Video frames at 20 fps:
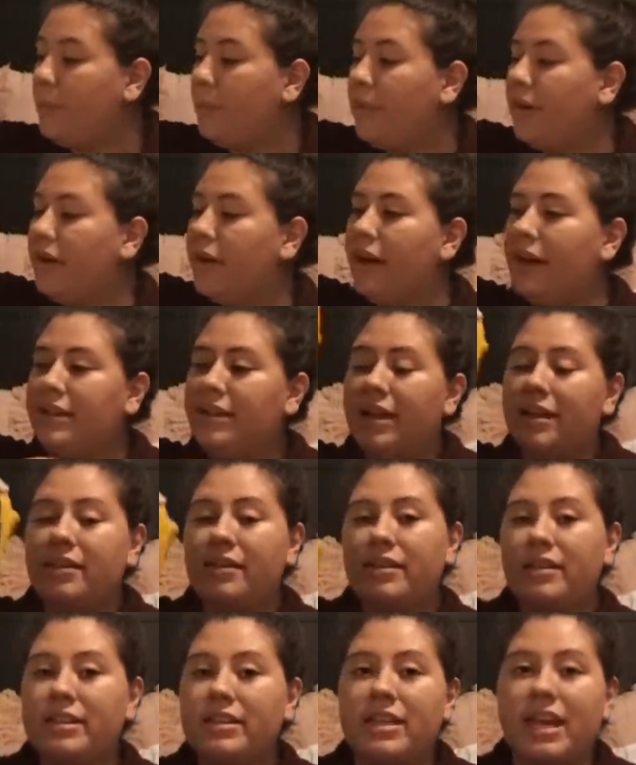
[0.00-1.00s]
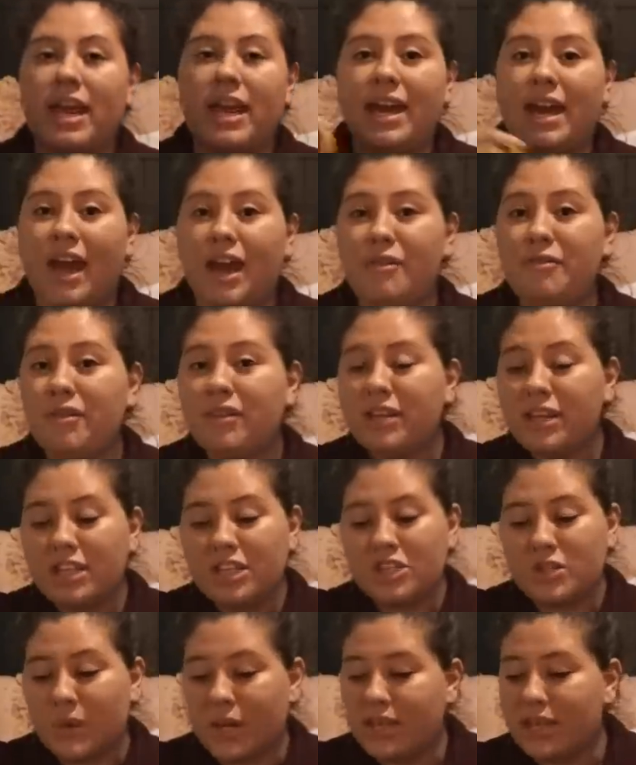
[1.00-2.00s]
But at the end of the day, I really
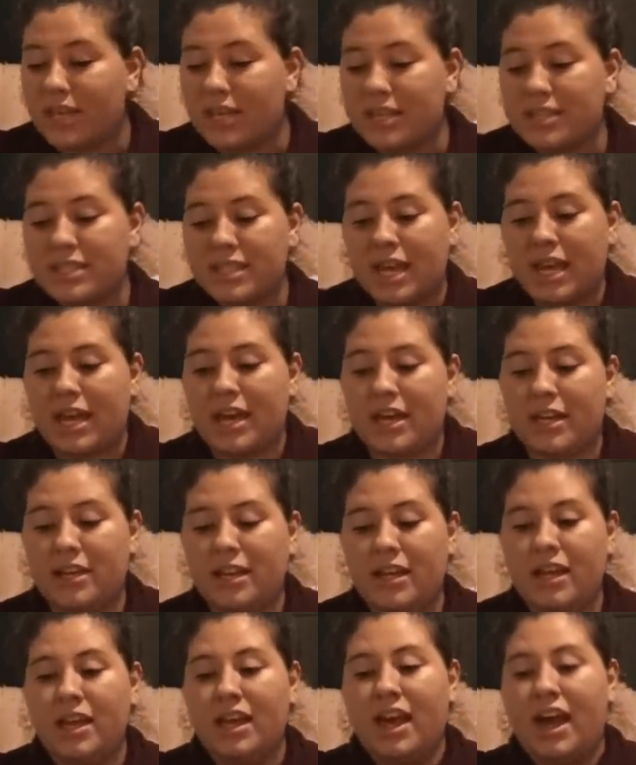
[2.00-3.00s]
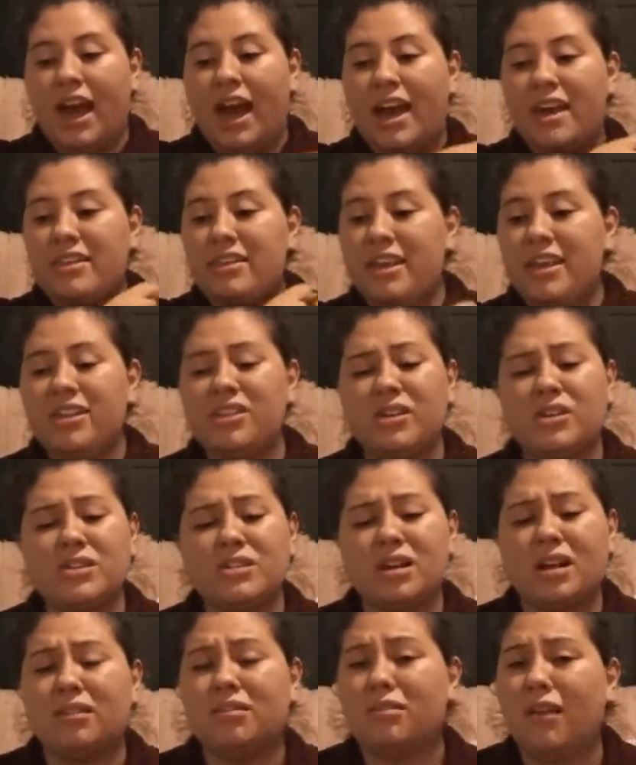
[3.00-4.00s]
enjoy this and I think
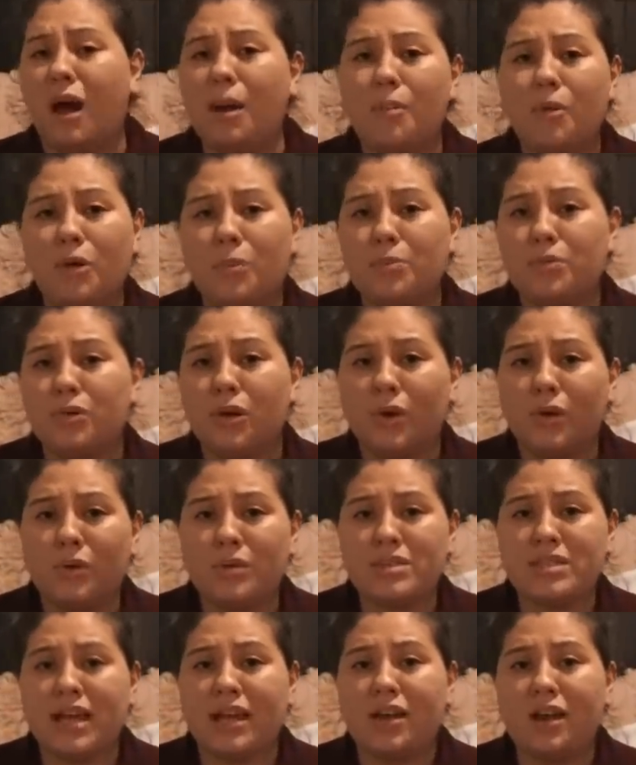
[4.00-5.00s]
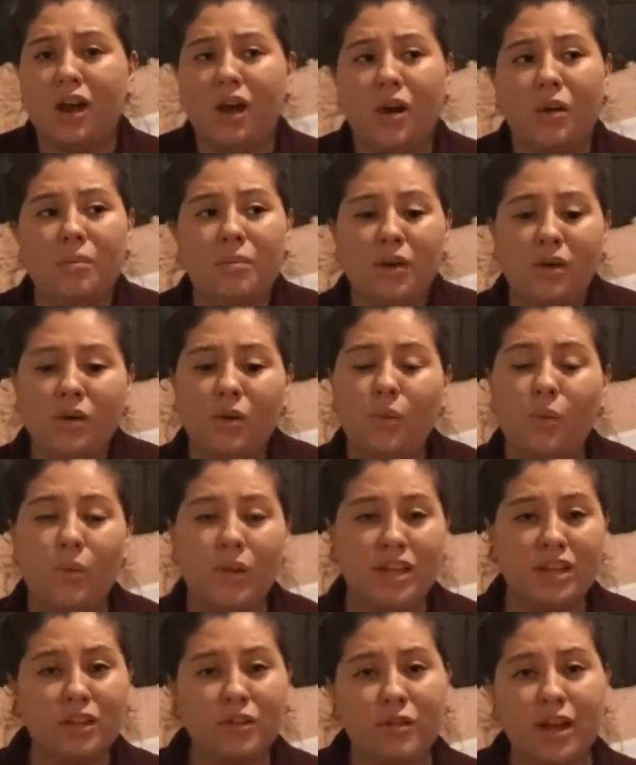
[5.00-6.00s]
there's a lot more pros that come
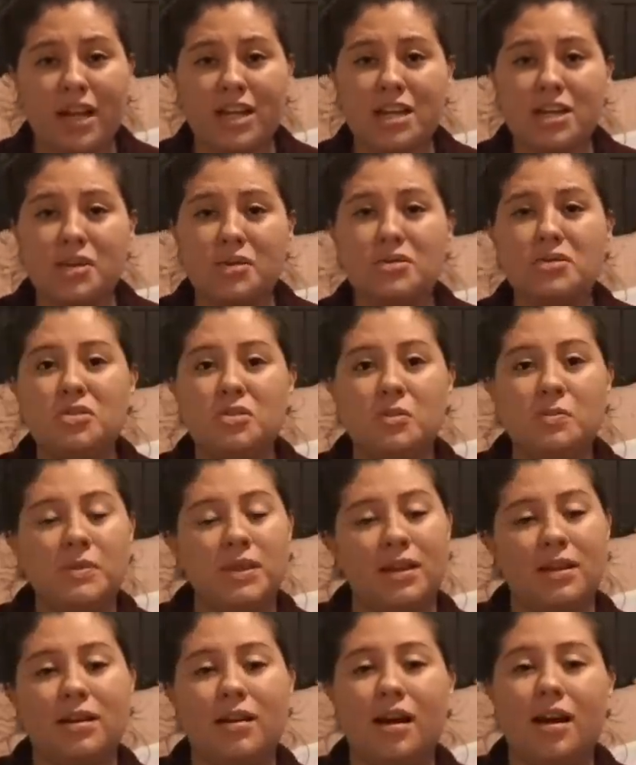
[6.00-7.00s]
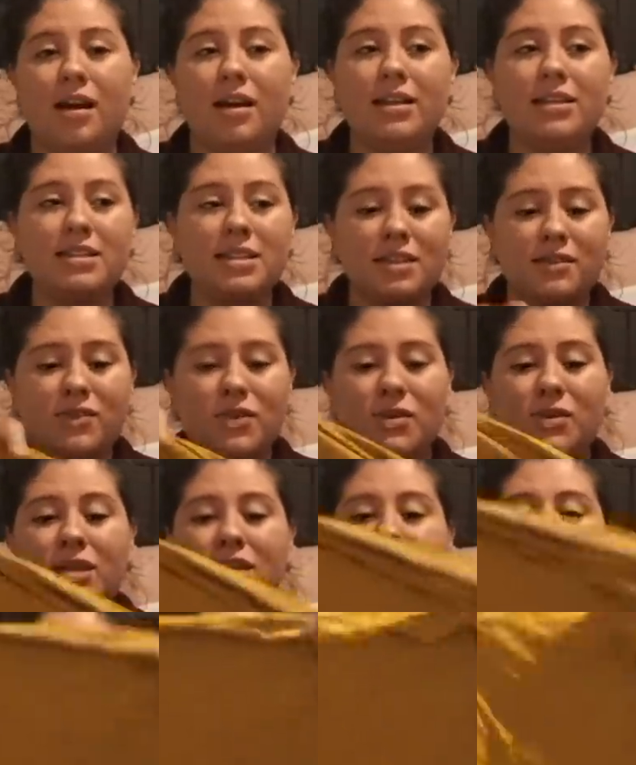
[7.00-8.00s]
with creating YouTube than cons. If you
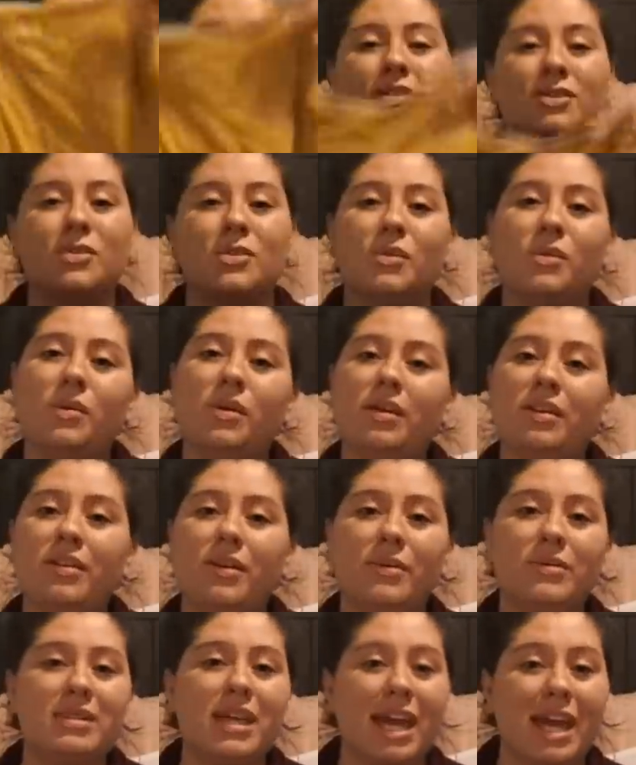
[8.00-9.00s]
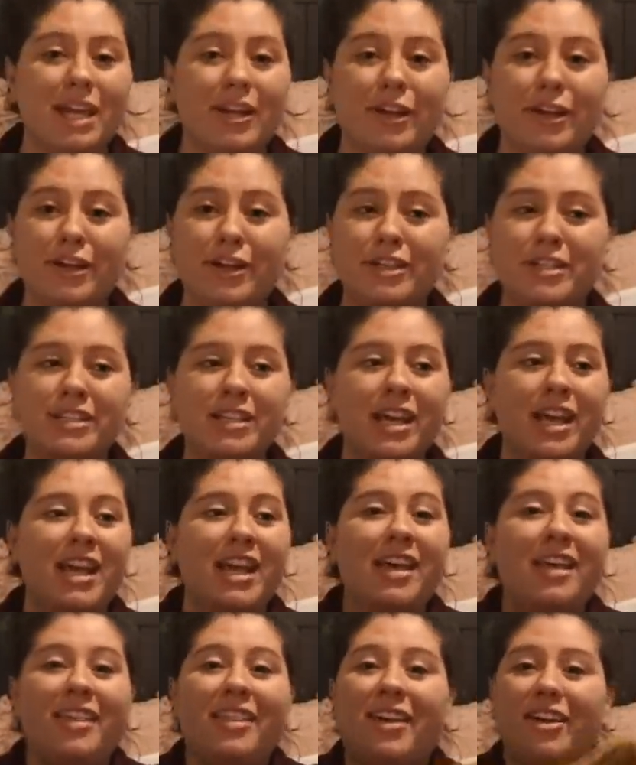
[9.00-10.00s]
can just ignore those haters
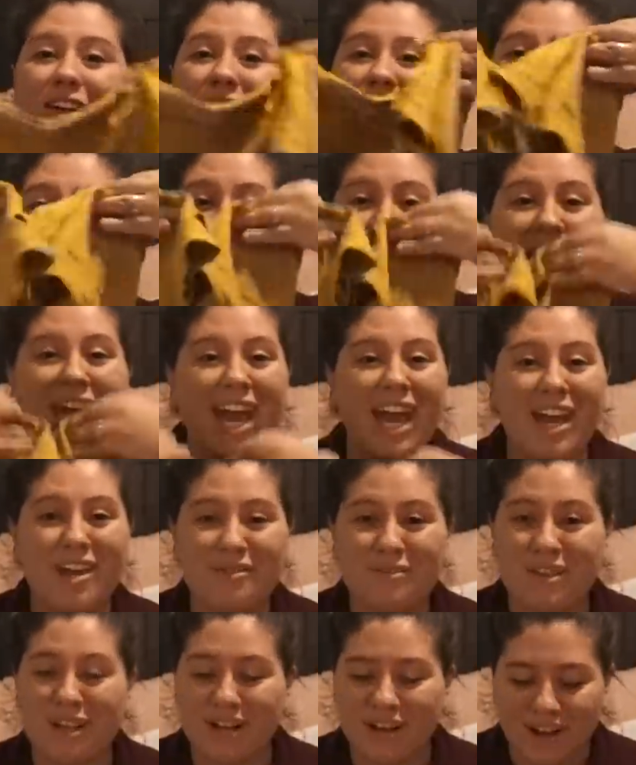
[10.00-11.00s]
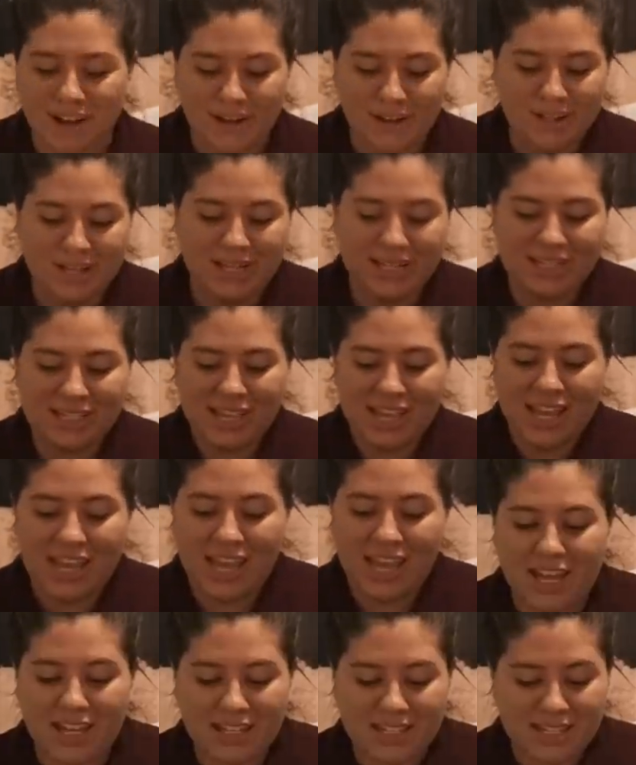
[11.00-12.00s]
that are gonna hate regardless
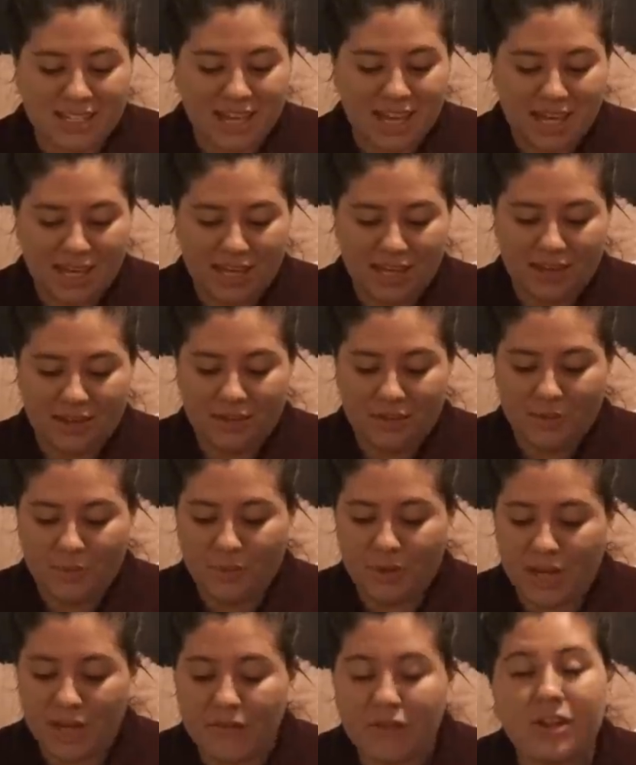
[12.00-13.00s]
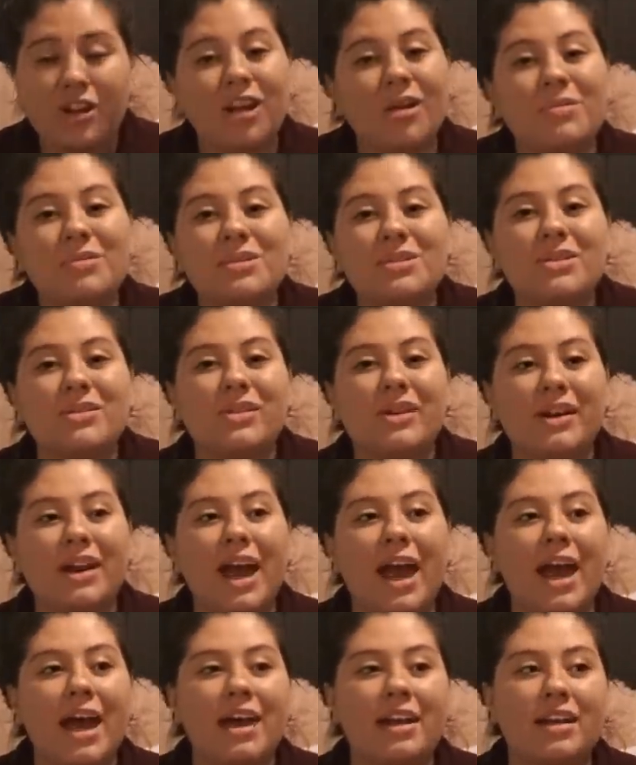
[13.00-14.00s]
and say whatever comes to their
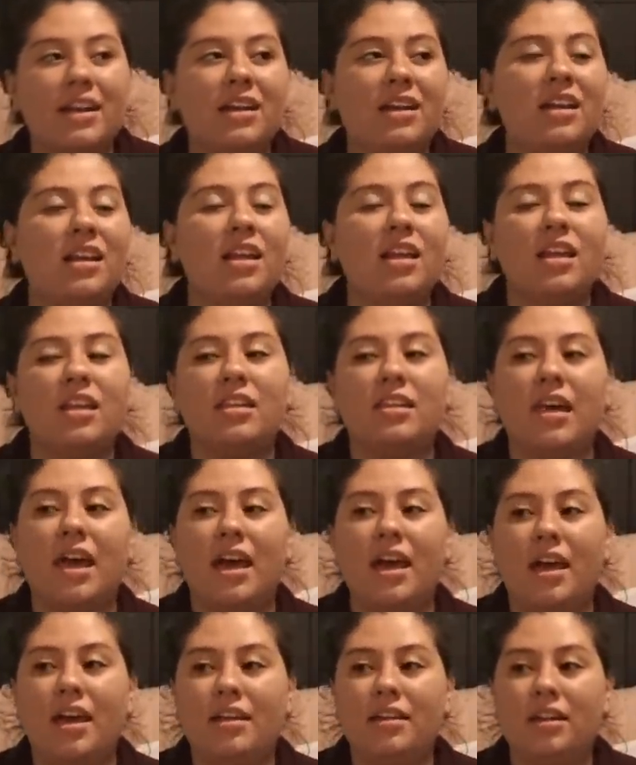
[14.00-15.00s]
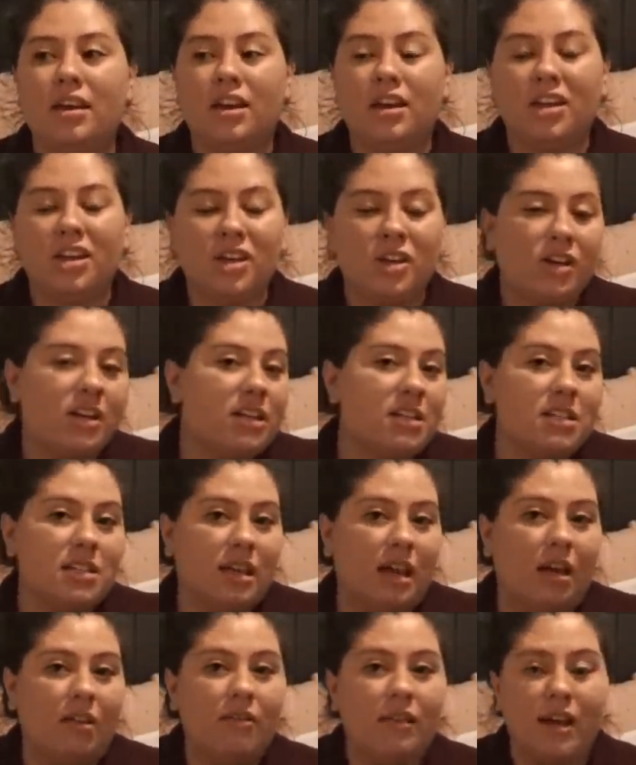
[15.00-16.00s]
head, then you're good to
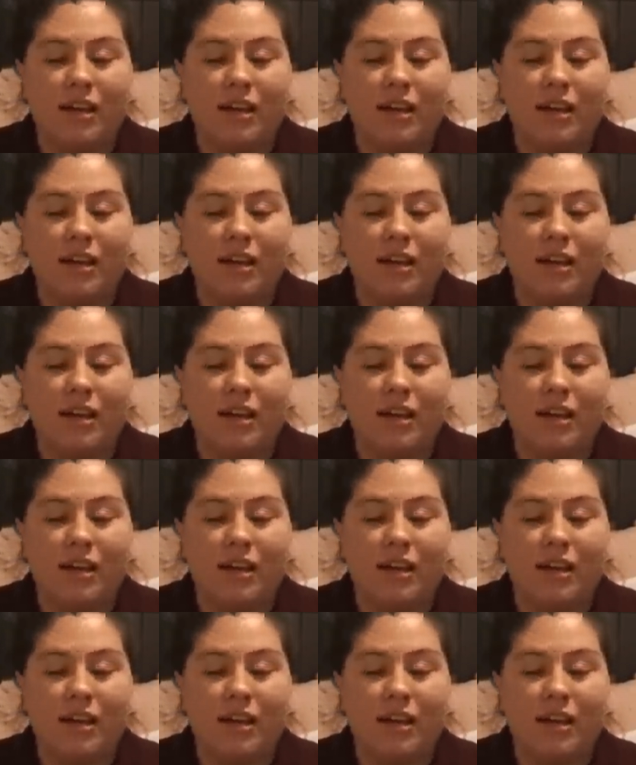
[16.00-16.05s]
go.